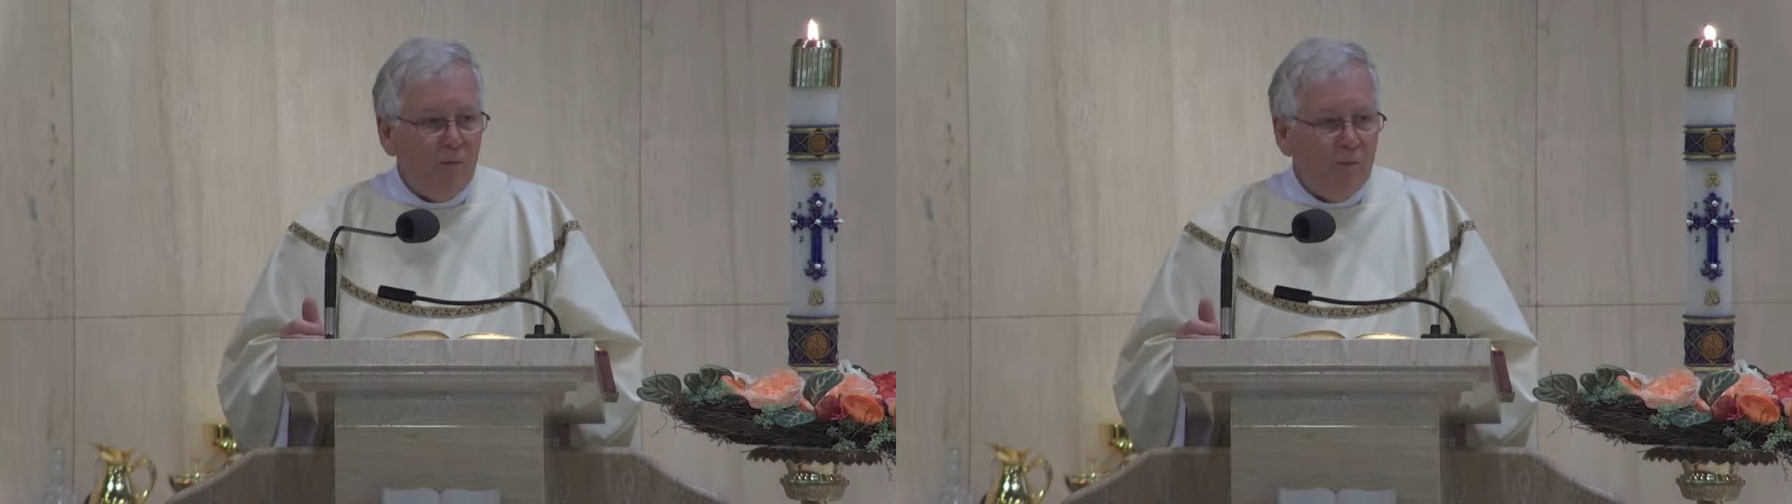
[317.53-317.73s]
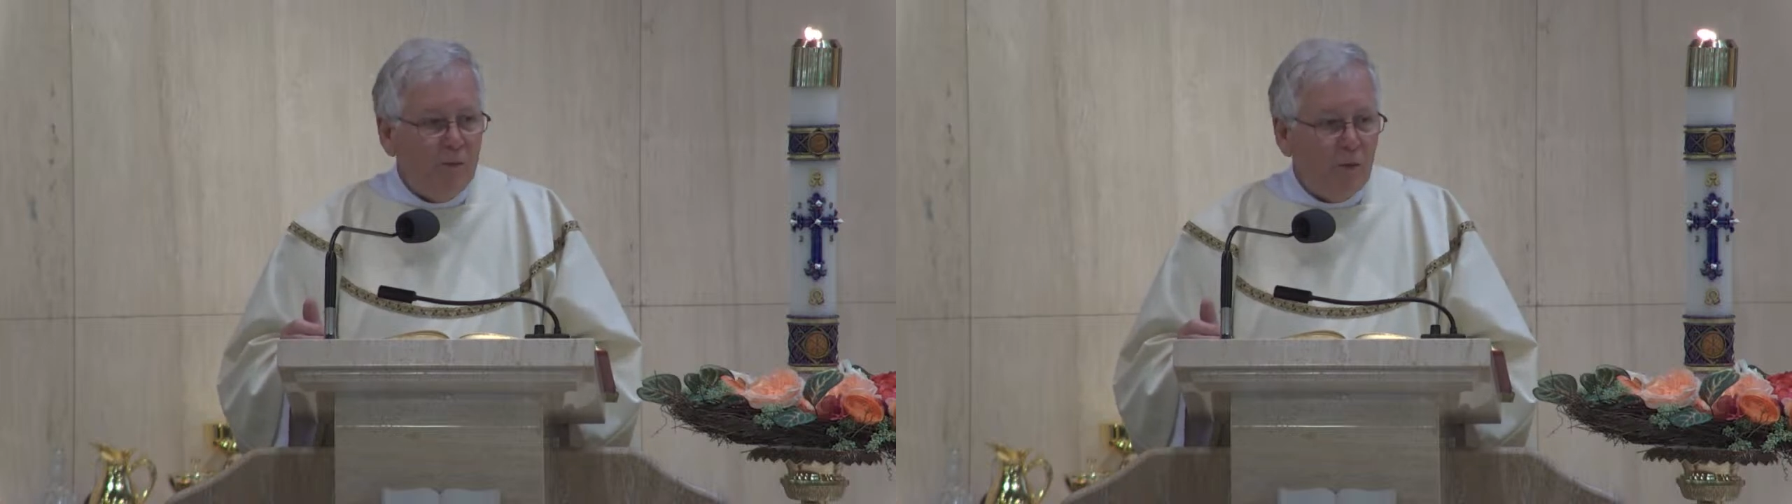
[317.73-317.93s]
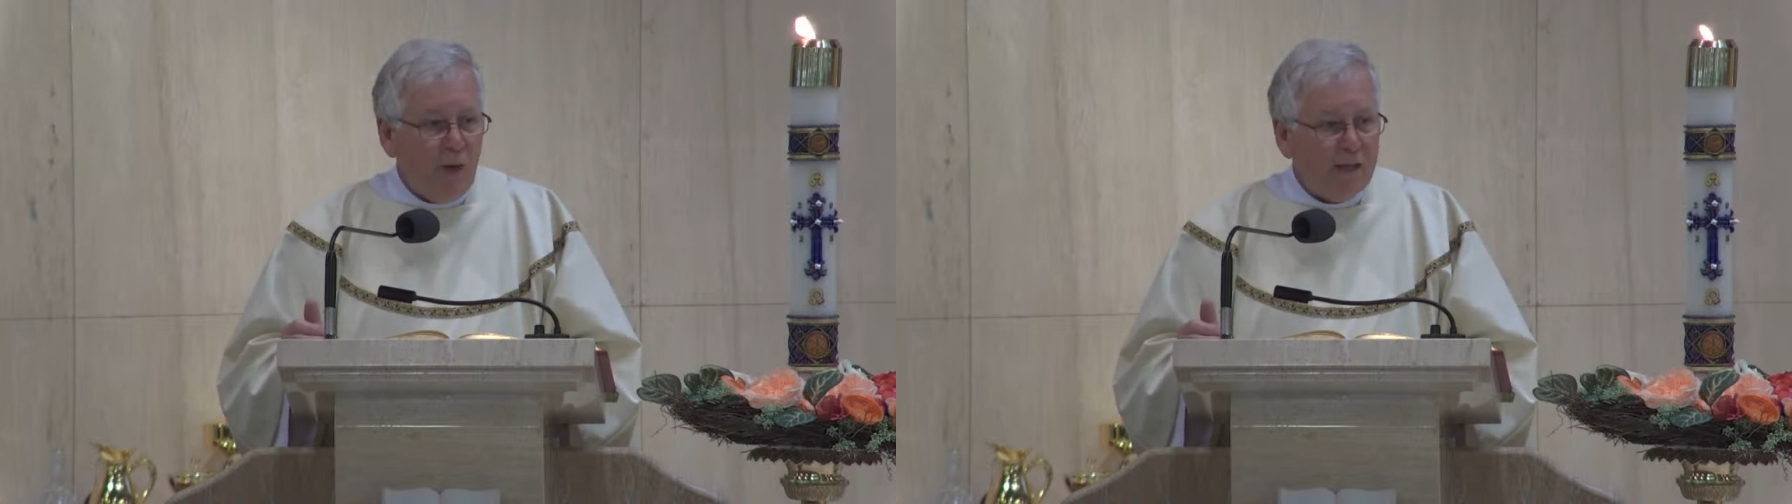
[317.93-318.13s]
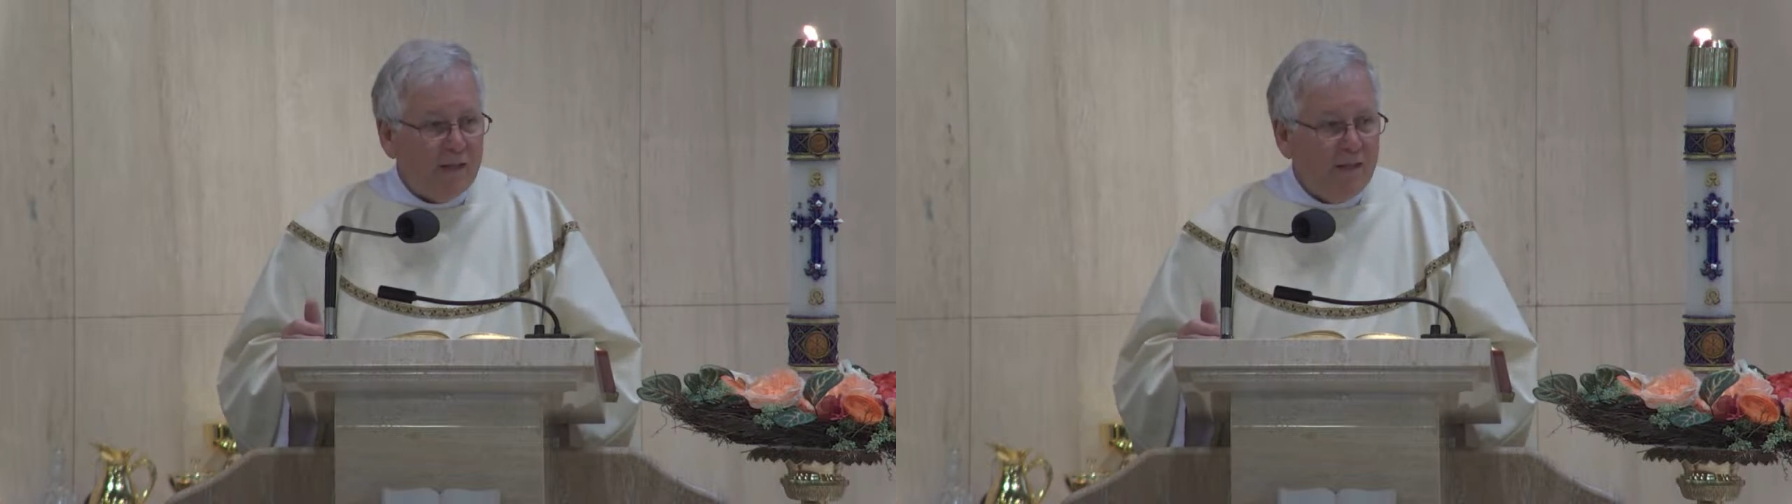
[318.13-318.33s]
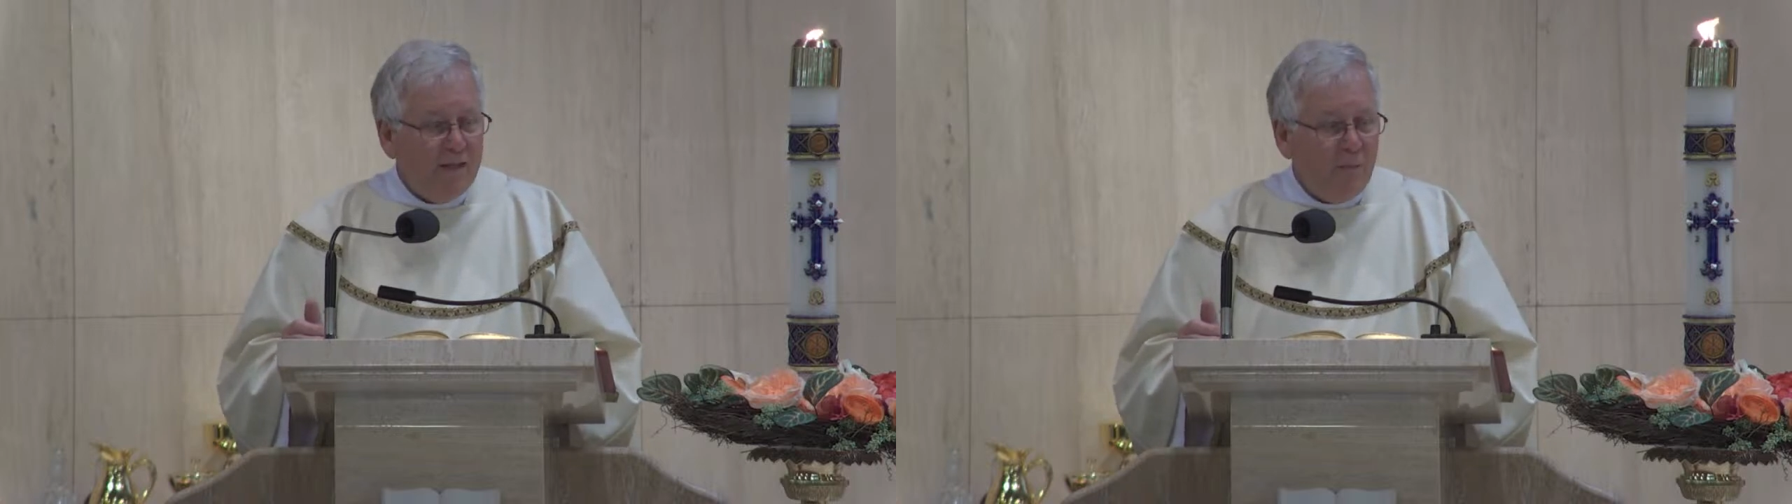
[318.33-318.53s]

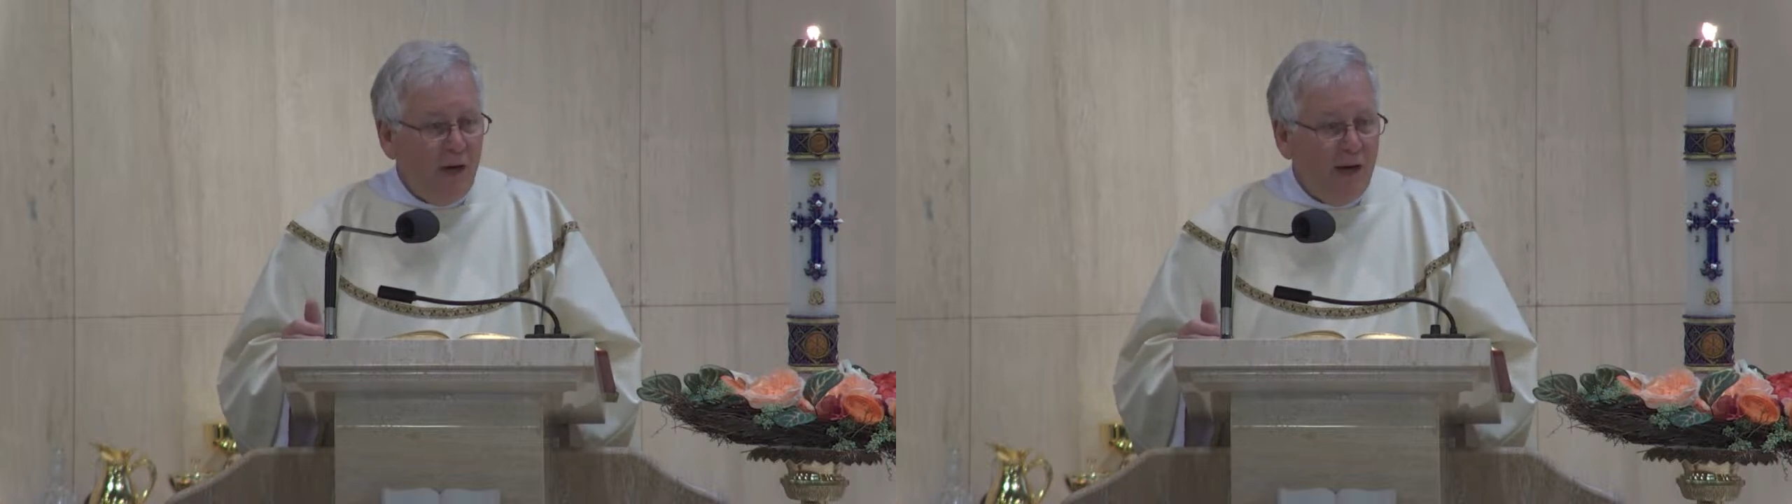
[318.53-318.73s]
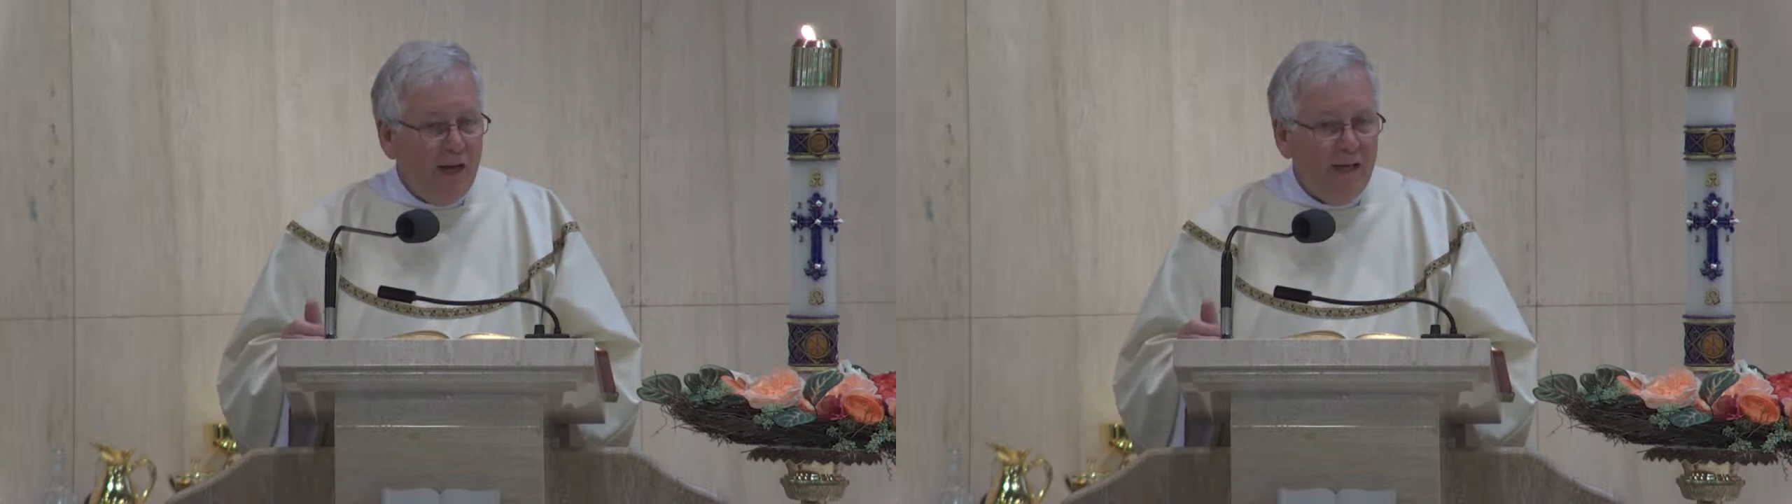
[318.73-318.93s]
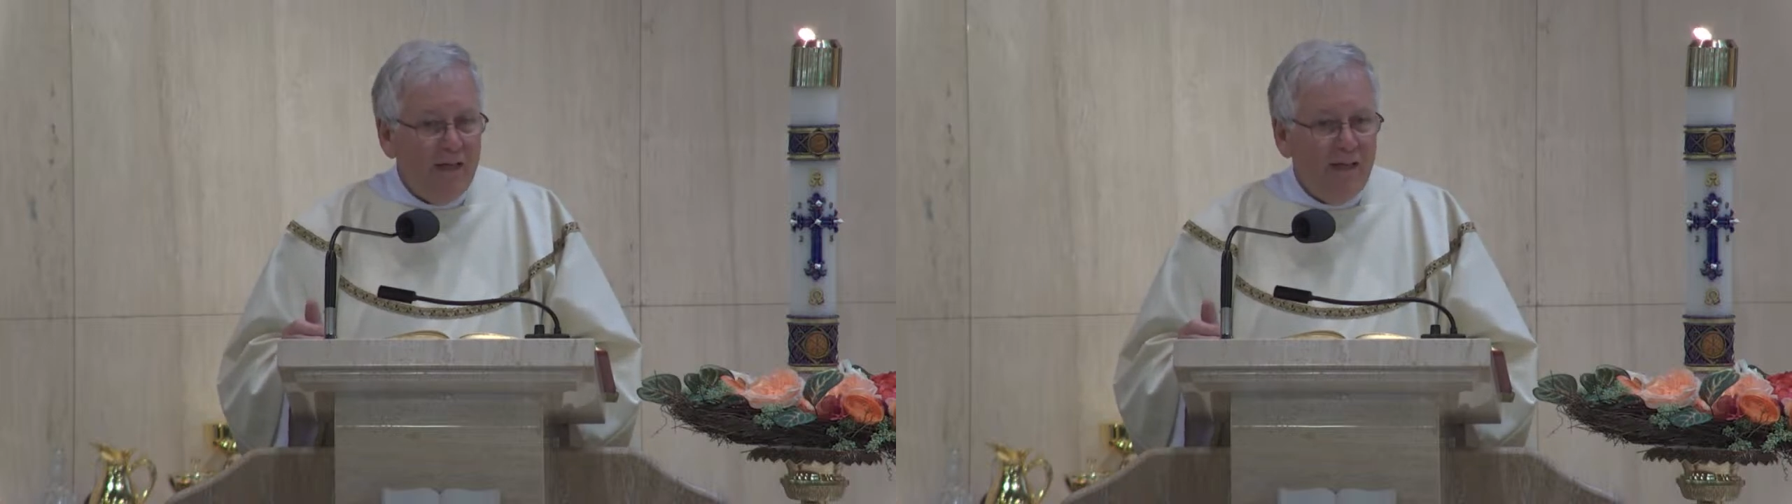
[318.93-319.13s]
directed by